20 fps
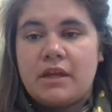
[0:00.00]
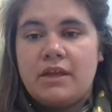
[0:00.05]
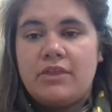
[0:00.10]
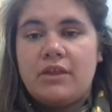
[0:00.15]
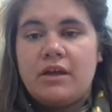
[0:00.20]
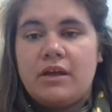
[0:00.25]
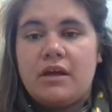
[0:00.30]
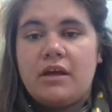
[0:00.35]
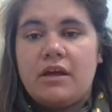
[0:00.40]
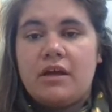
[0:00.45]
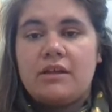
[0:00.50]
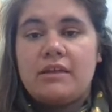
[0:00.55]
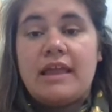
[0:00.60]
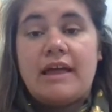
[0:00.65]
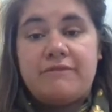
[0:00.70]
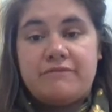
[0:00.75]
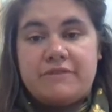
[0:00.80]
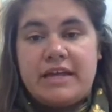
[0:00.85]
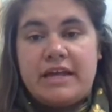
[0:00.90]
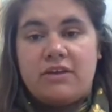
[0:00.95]
the
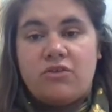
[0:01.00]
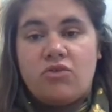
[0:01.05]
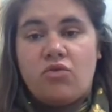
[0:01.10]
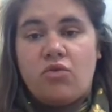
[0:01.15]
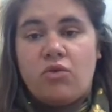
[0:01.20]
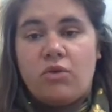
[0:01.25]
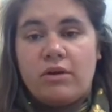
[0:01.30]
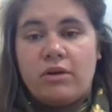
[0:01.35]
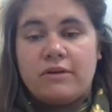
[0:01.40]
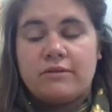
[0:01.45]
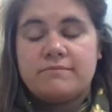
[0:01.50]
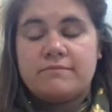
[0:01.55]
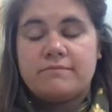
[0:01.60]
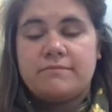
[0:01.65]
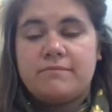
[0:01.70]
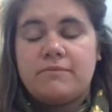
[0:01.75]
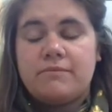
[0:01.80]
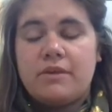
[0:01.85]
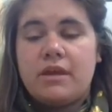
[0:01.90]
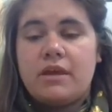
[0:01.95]
left-hand corner,
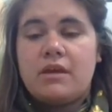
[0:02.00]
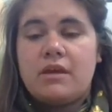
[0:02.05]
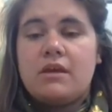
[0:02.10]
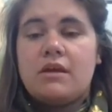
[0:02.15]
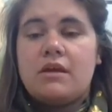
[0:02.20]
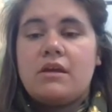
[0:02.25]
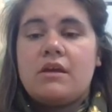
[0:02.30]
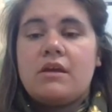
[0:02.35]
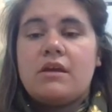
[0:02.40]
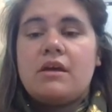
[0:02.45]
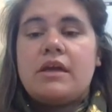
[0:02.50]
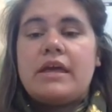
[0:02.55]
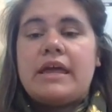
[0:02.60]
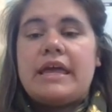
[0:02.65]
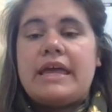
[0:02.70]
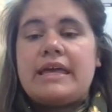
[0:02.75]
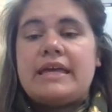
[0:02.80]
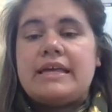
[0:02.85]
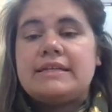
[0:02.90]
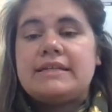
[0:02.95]

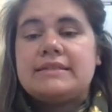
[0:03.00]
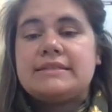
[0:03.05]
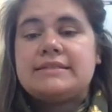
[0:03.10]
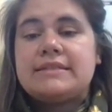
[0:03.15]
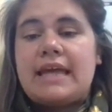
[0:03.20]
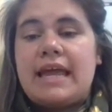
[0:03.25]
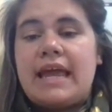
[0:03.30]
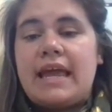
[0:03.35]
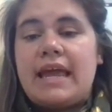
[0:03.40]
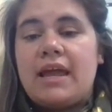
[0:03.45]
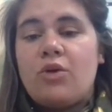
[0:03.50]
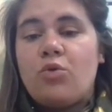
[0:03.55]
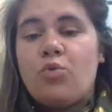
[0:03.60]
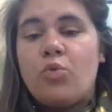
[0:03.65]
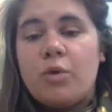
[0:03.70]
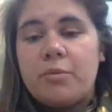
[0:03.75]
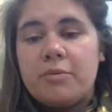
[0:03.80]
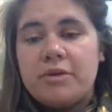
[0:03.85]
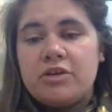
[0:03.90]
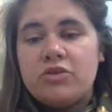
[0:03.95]
is a
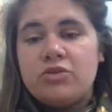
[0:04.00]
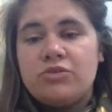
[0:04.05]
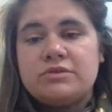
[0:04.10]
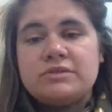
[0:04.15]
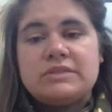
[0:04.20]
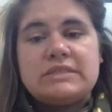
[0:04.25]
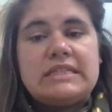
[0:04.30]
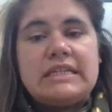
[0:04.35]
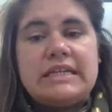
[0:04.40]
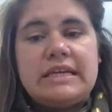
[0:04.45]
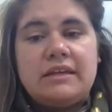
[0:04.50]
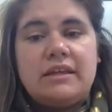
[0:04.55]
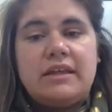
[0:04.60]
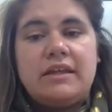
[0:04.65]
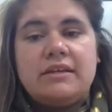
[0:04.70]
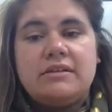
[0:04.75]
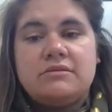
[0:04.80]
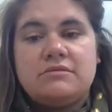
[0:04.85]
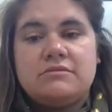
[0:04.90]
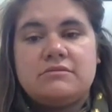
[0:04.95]
woman who's
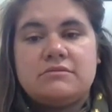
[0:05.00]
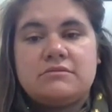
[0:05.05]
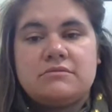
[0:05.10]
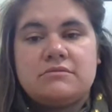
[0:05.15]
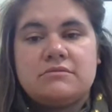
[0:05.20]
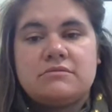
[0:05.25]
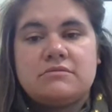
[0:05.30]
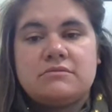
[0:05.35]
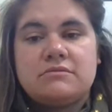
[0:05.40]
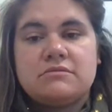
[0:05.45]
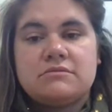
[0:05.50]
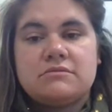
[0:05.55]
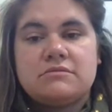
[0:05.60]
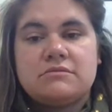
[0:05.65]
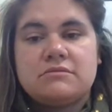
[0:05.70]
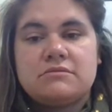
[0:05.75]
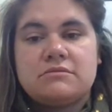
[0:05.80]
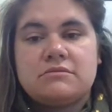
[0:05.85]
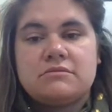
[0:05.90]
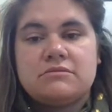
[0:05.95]
kneeling,
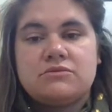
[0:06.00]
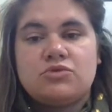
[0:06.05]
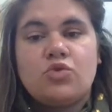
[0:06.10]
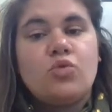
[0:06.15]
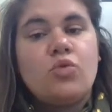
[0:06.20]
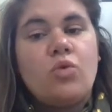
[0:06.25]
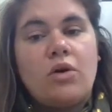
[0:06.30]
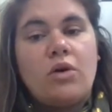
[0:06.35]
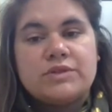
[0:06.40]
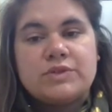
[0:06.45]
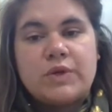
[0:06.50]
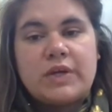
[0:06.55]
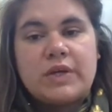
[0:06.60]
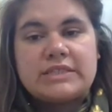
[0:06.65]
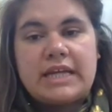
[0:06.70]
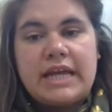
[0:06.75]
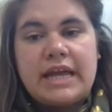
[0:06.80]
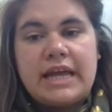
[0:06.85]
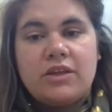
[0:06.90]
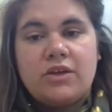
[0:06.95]
who also has a
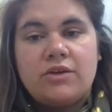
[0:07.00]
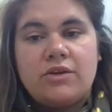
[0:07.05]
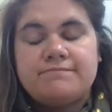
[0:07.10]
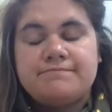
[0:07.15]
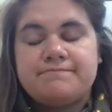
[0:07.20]
halo.